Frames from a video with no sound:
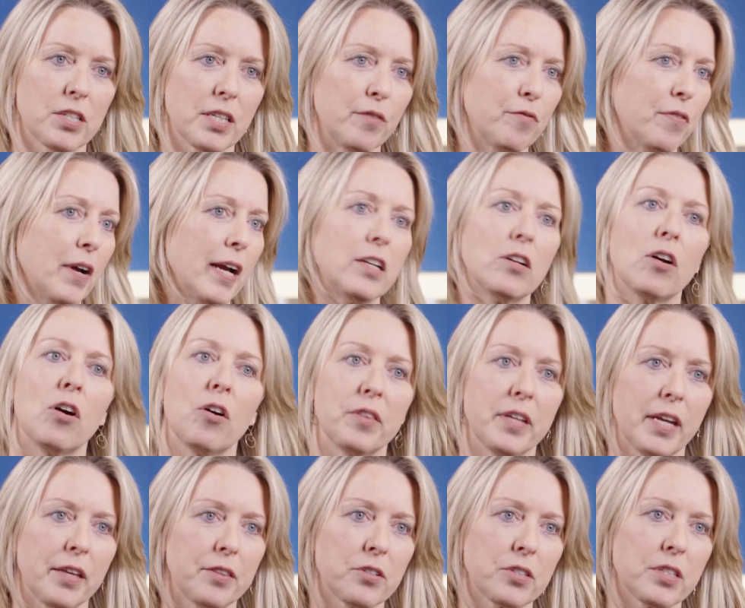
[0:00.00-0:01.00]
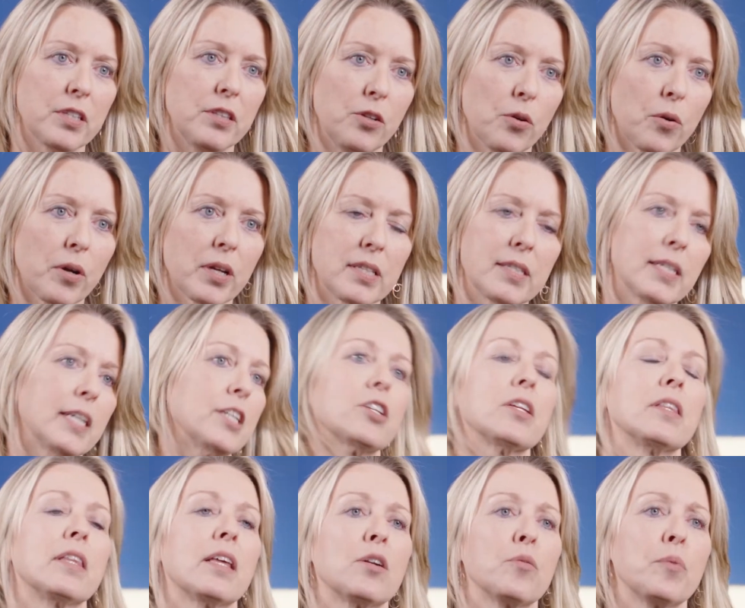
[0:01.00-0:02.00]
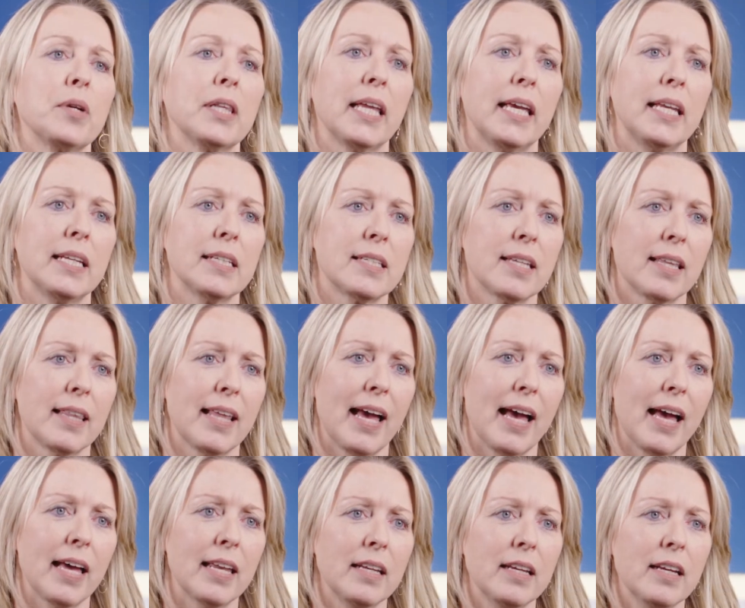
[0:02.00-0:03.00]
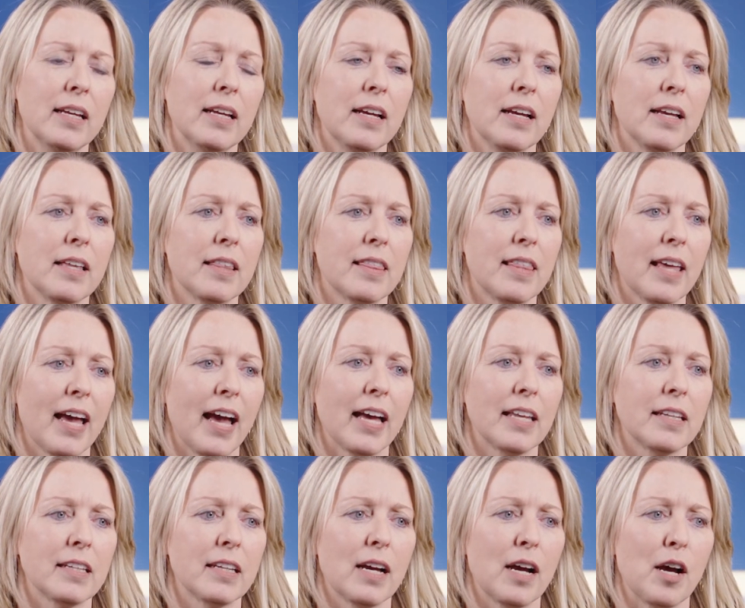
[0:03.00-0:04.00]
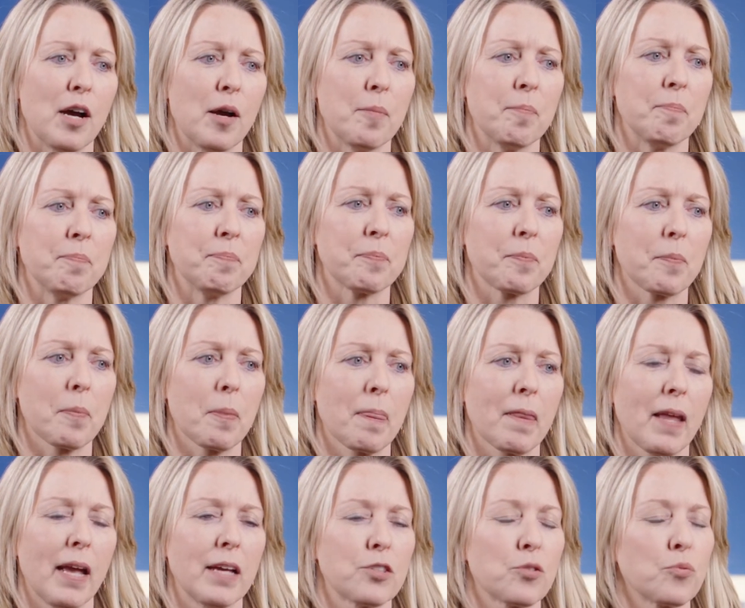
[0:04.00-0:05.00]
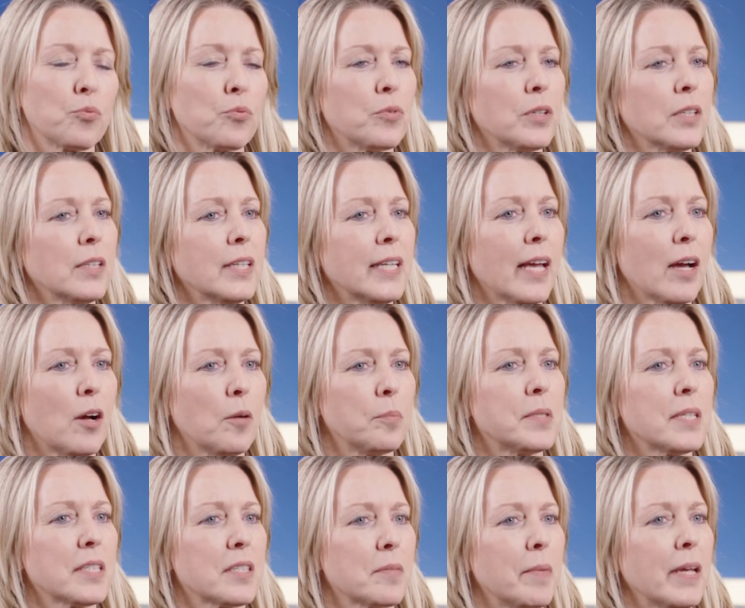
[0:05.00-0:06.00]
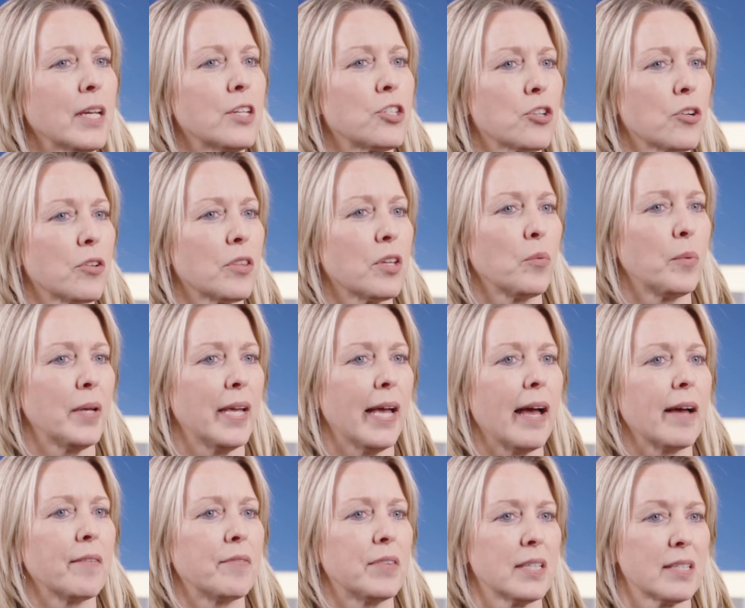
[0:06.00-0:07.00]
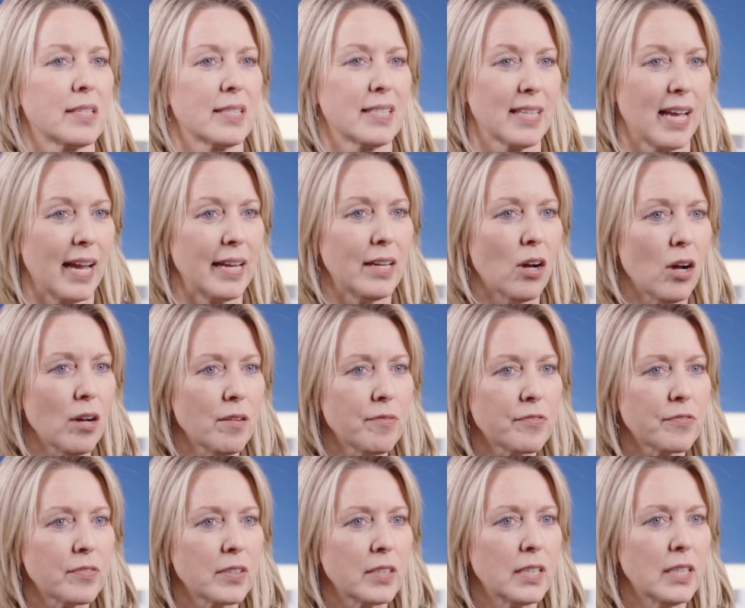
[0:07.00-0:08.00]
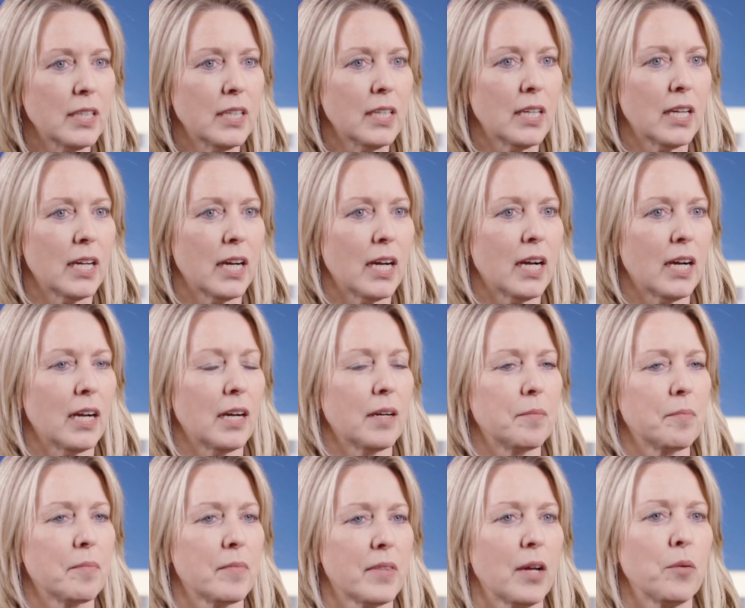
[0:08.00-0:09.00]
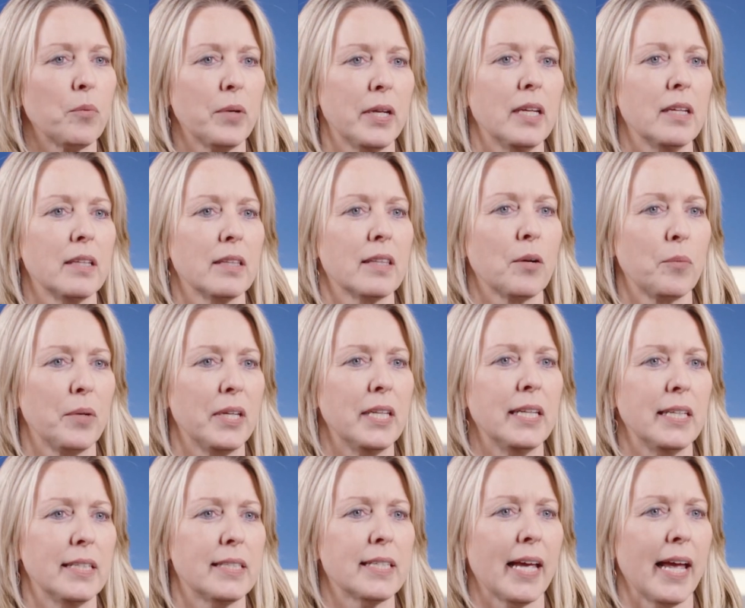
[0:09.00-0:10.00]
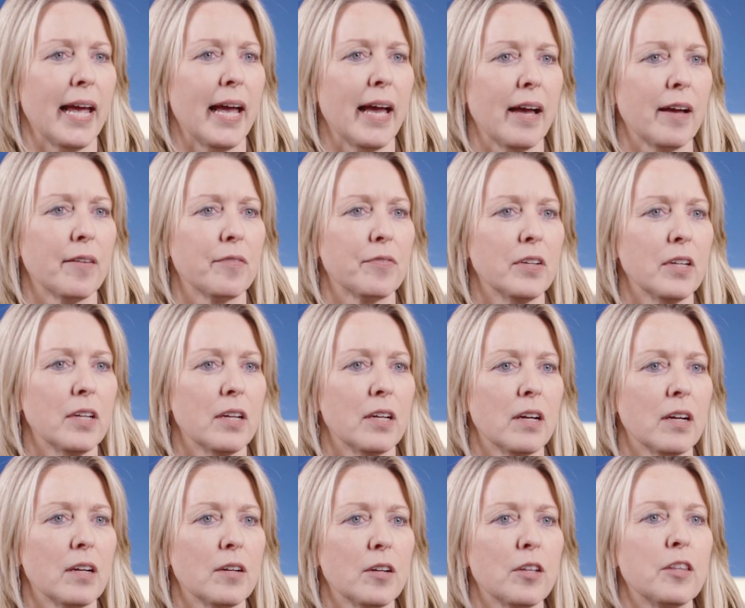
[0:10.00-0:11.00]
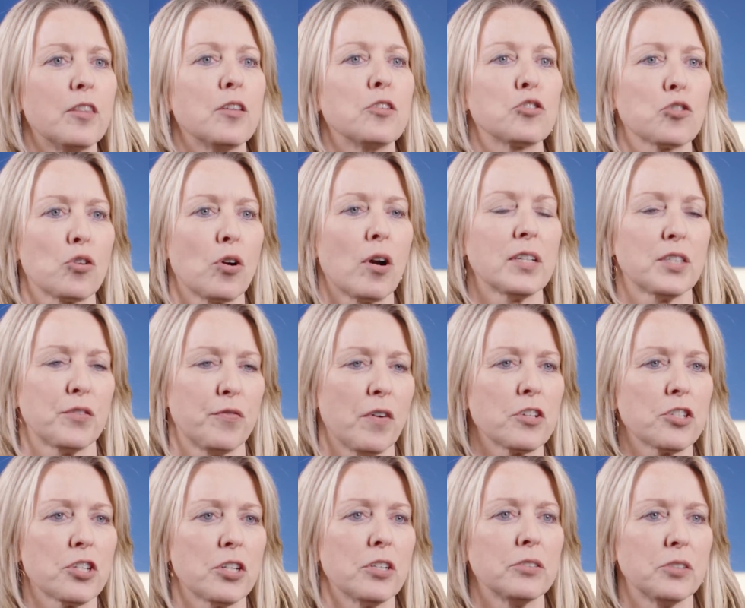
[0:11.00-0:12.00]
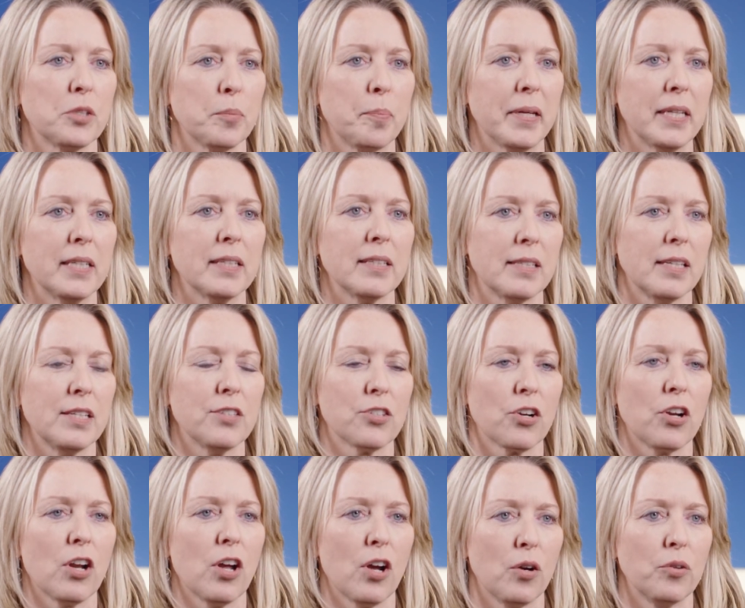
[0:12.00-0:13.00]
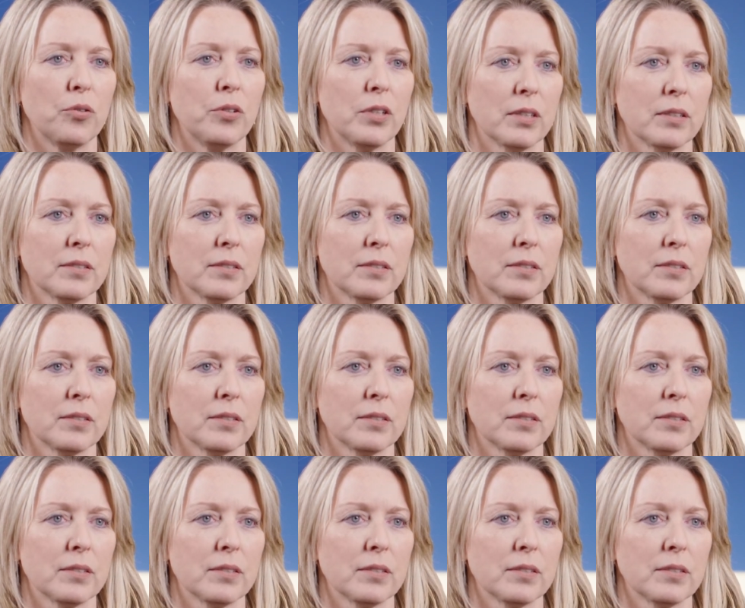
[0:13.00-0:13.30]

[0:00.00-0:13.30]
and find all the others in the organization that are related to that. That has really helped us make sure that we have the sign-off that we need to have, and those cross-functional dependencies are known.